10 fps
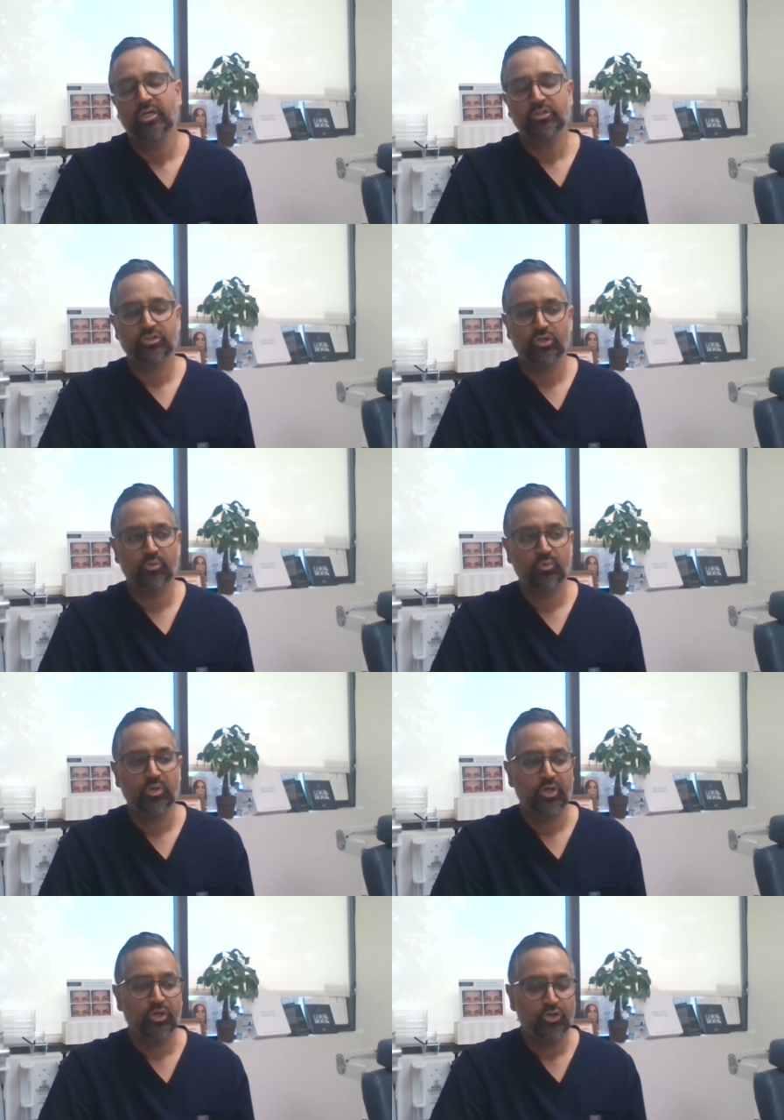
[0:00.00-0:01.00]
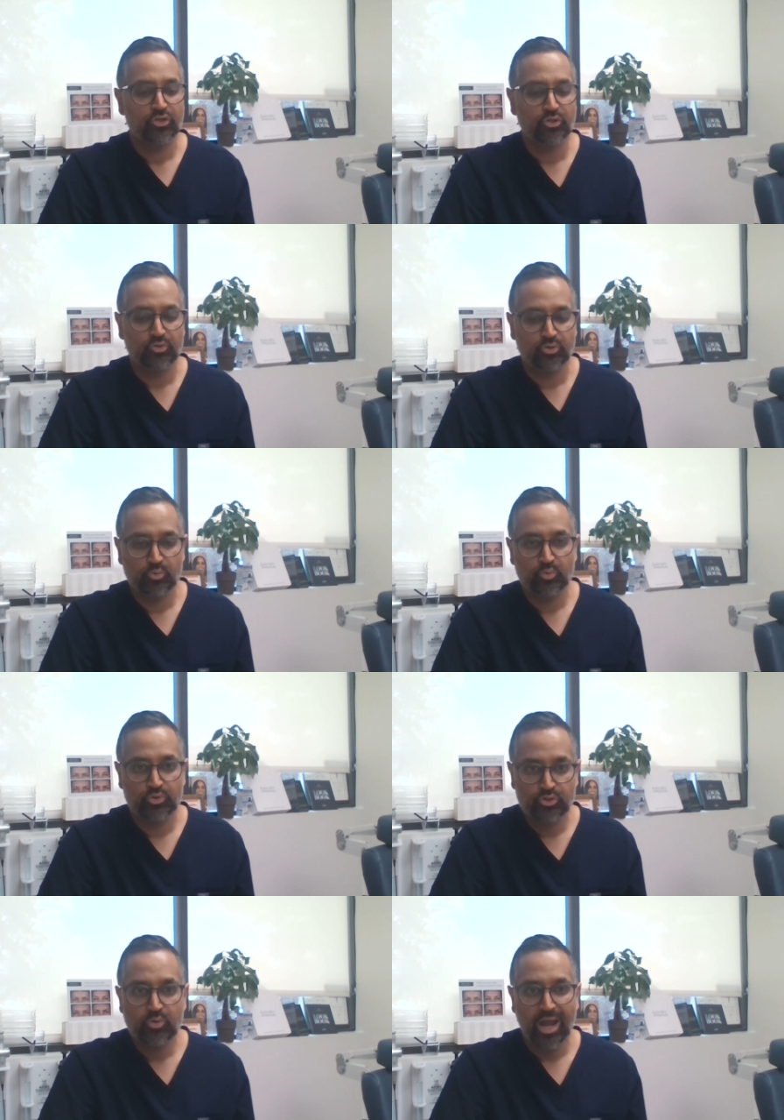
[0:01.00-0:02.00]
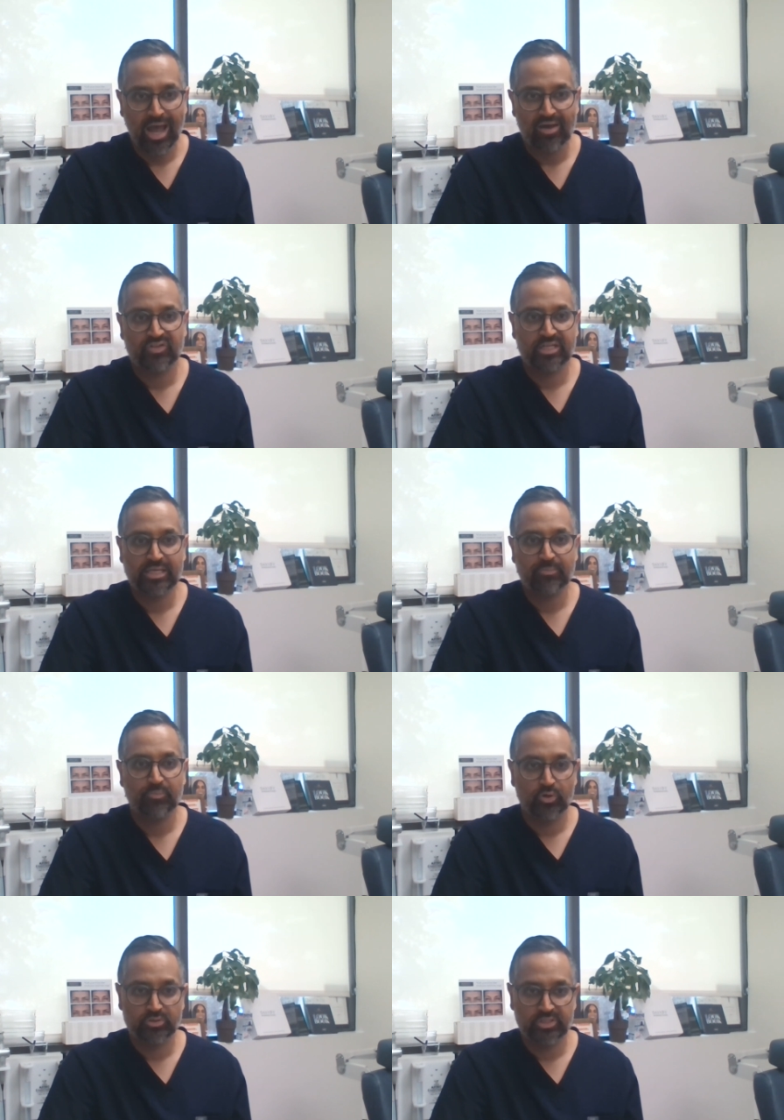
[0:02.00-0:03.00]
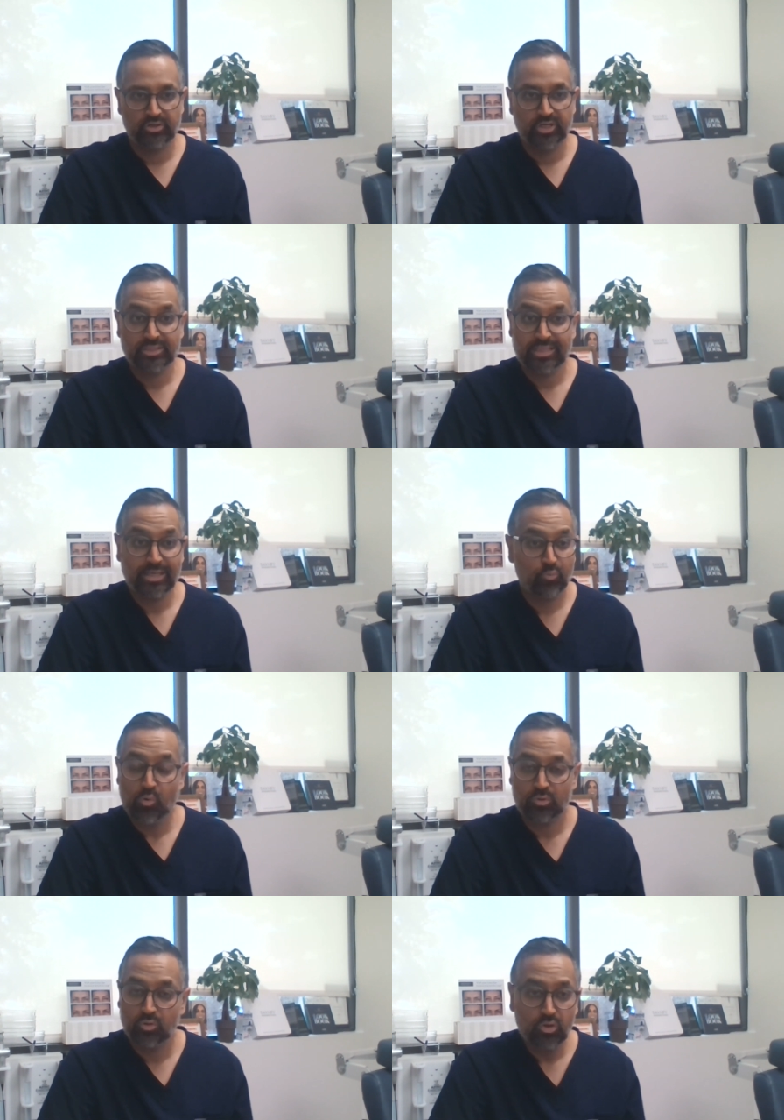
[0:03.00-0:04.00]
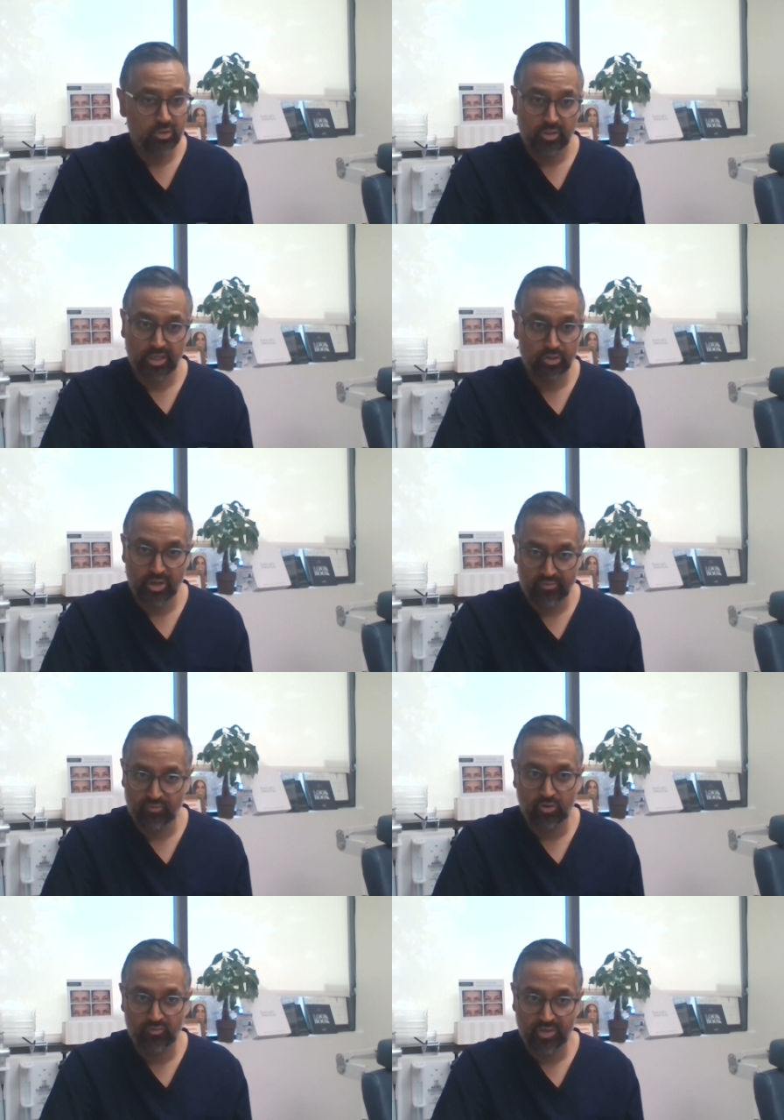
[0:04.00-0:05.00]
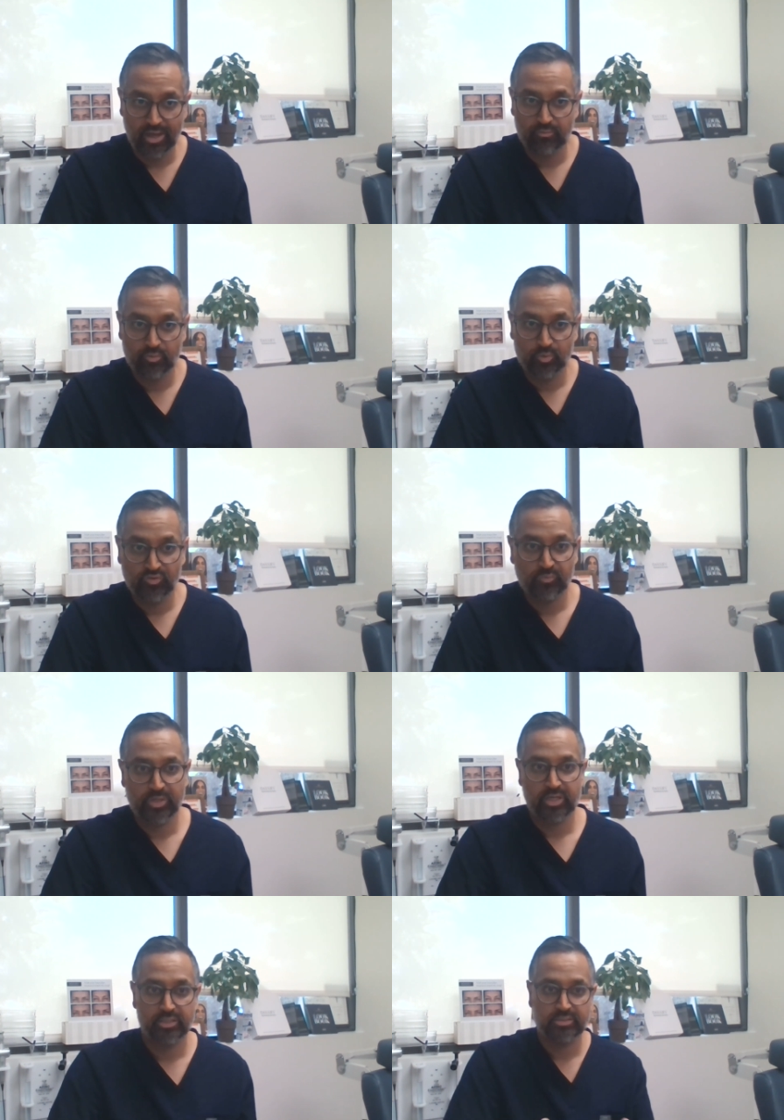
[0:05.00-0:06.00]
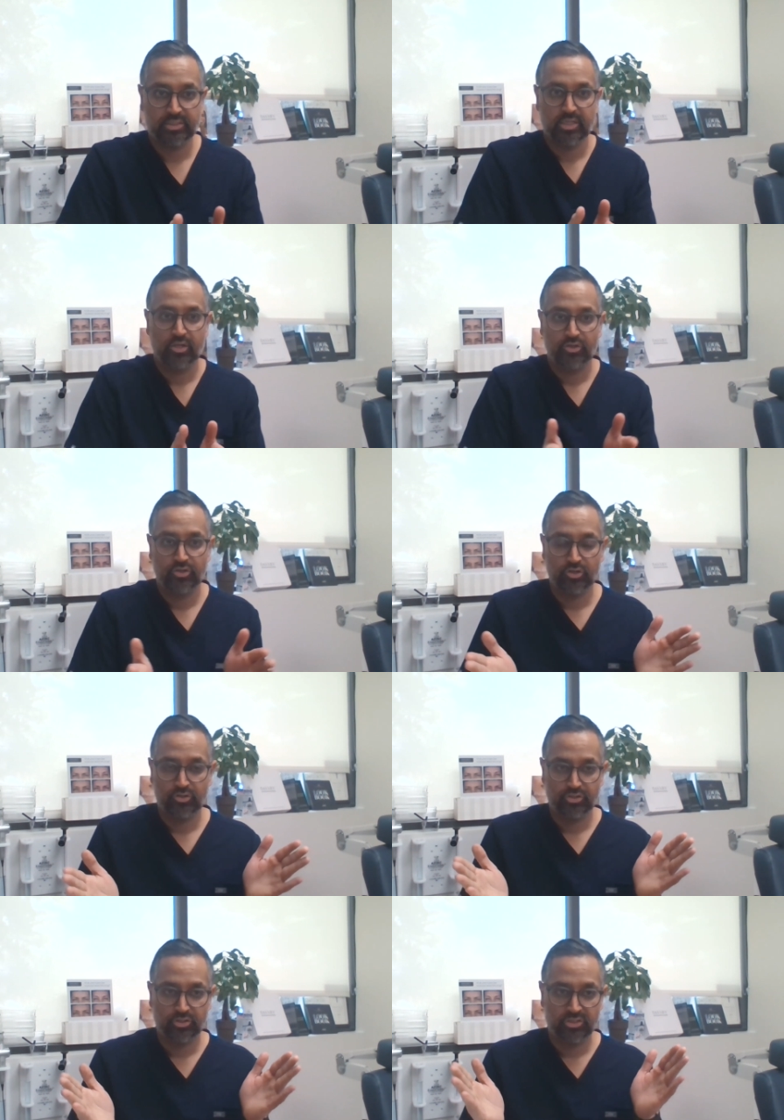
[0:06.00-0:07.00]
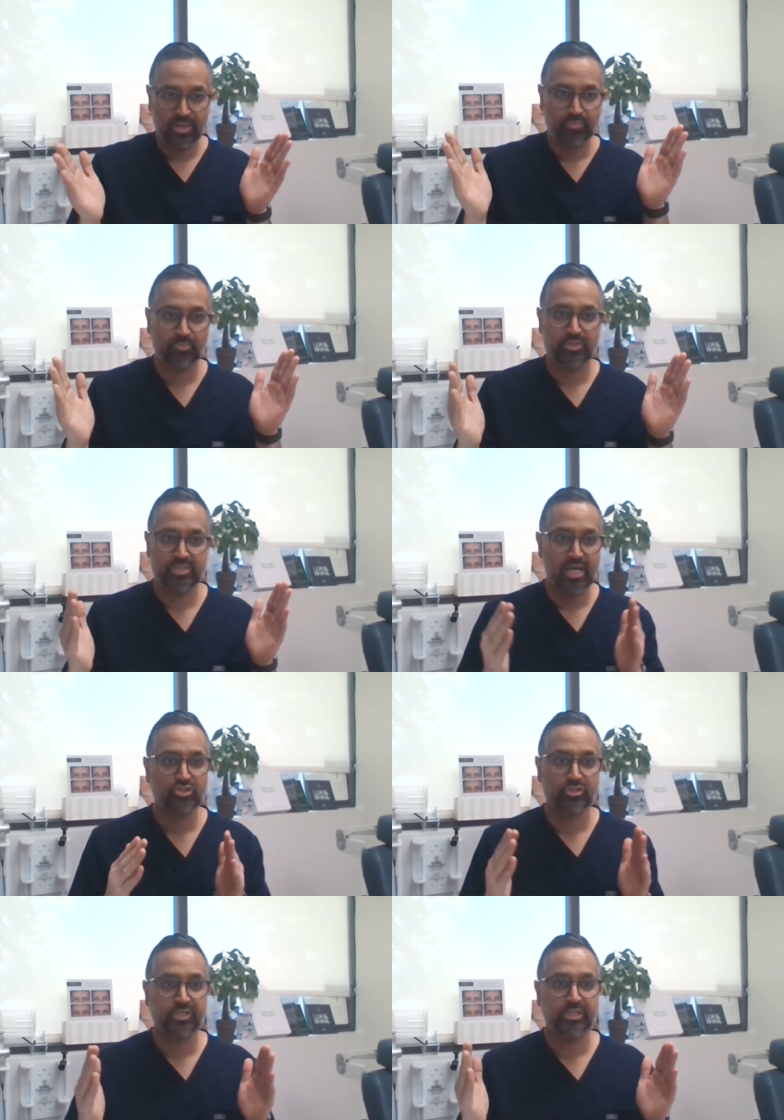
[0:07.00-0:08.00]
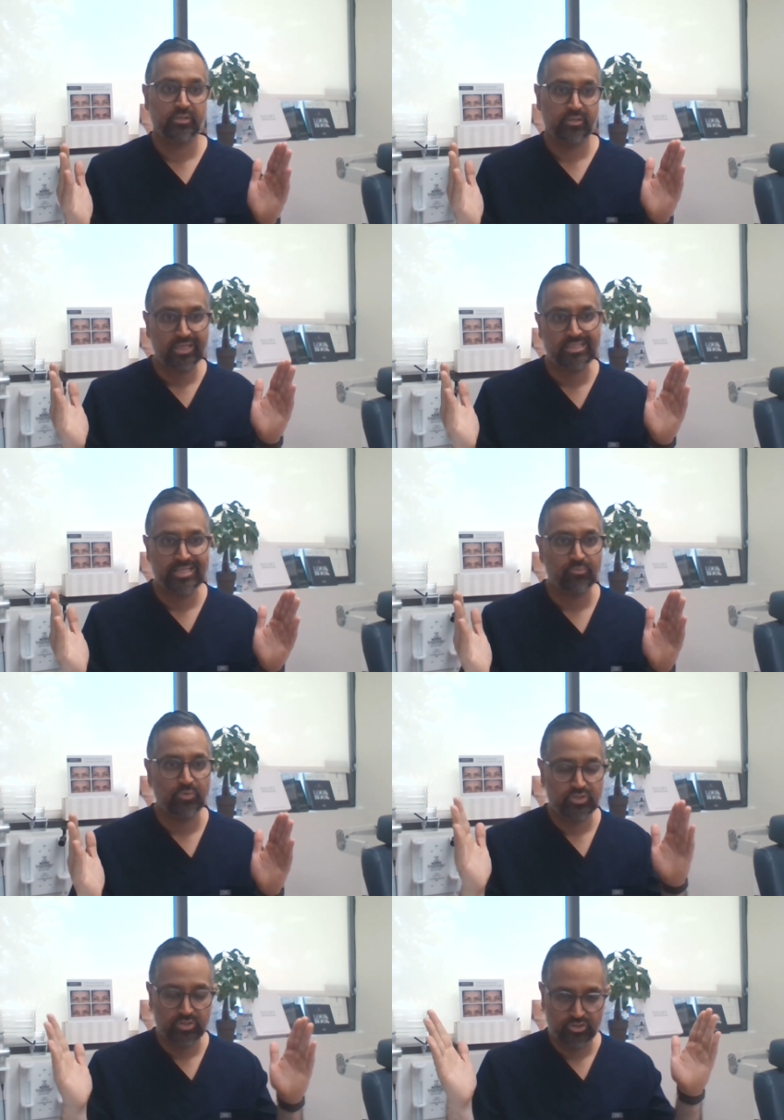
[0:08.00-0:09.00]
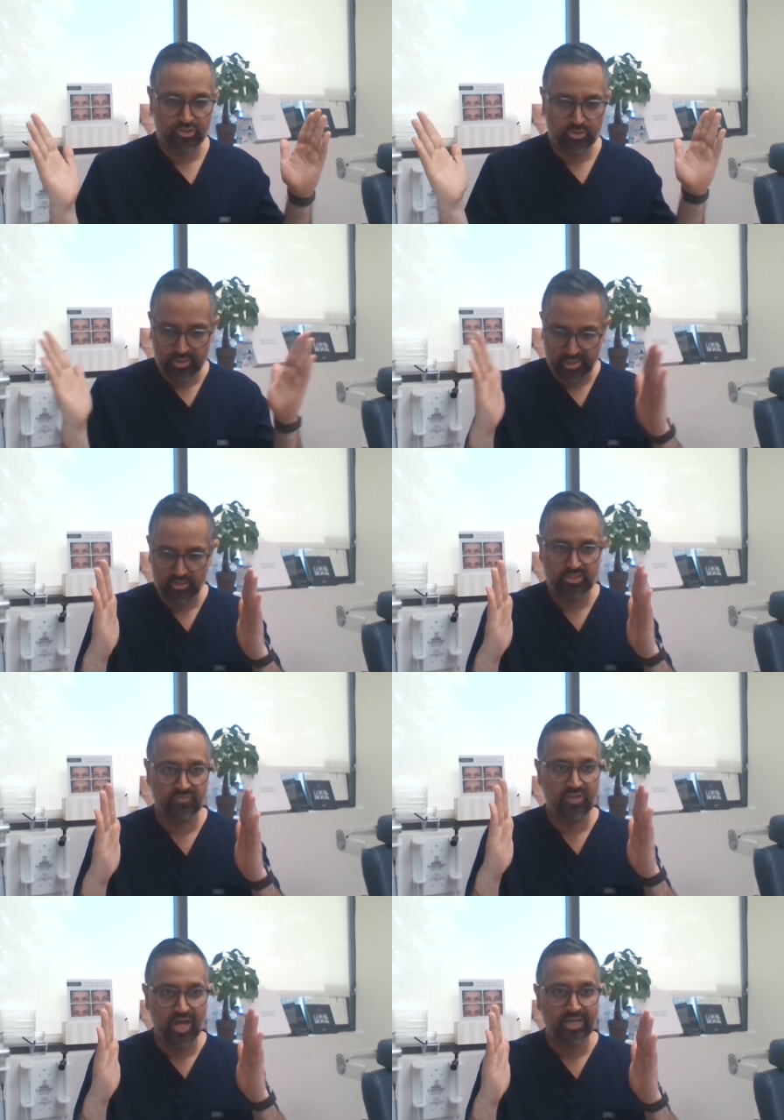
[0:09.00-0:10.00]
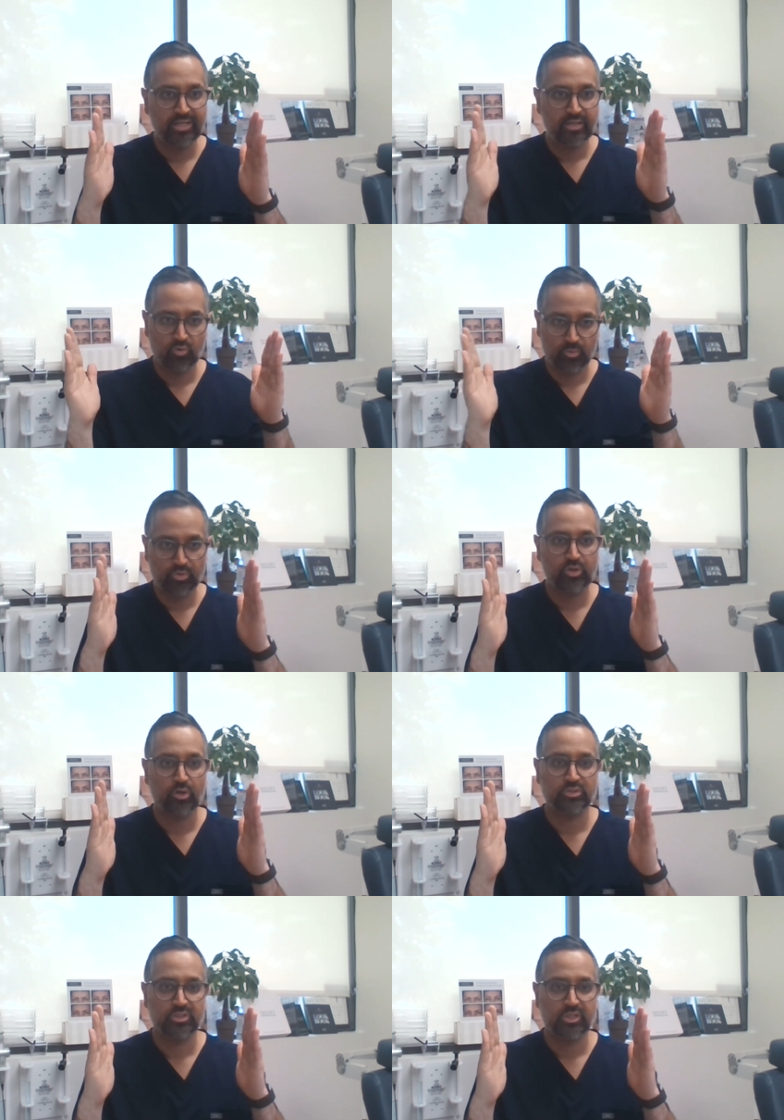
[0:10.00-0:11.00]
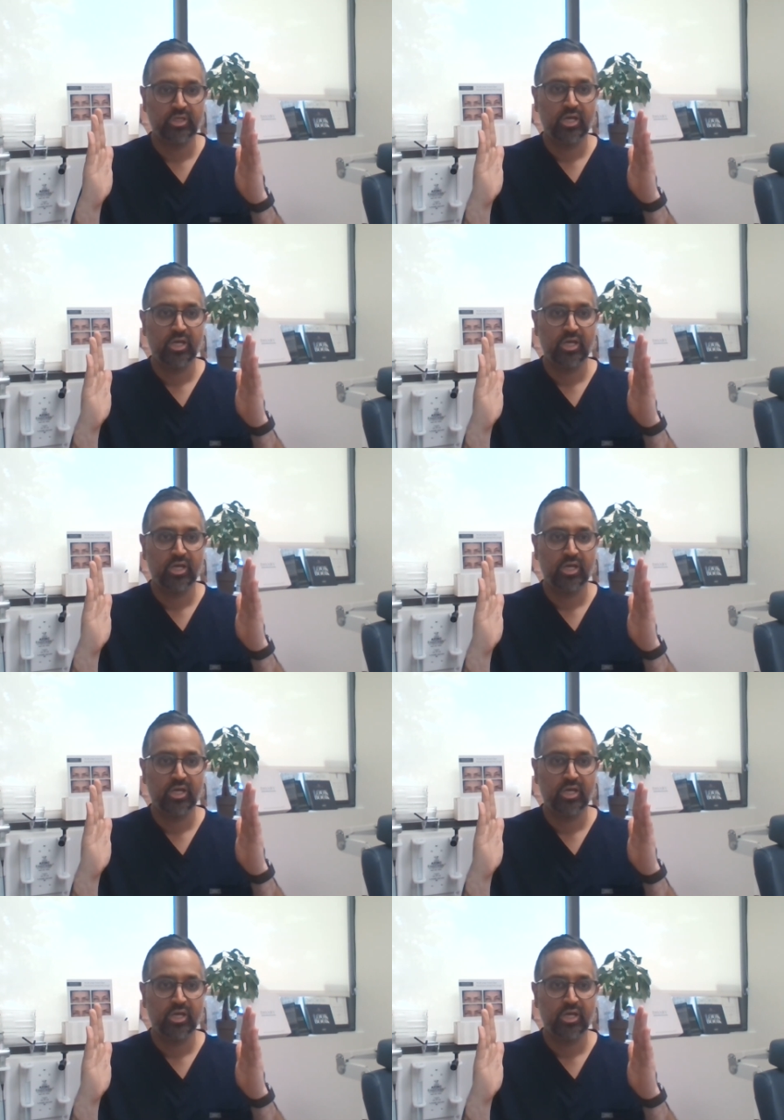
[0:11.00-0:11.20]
So you, you do have to keep those areas. It won't look like you have all that removed because your, your septum is actually like a sandwich. There's two layers of lining or mucosa